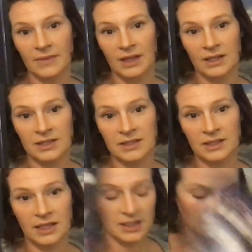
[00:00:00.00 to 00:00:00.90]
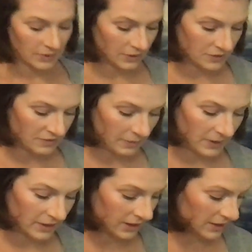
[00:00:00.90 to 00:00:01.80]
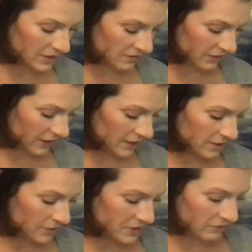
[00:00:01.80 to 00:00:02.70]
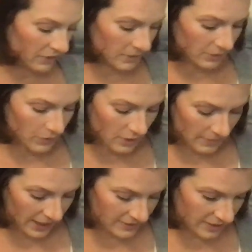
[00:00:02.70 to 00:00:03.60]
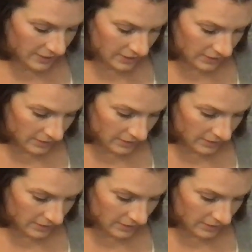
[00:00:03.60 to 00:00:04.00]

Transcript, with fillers: He doesn't. He doesn't want to lose feminine. He does feel like he's losing feminine. Well, masculine?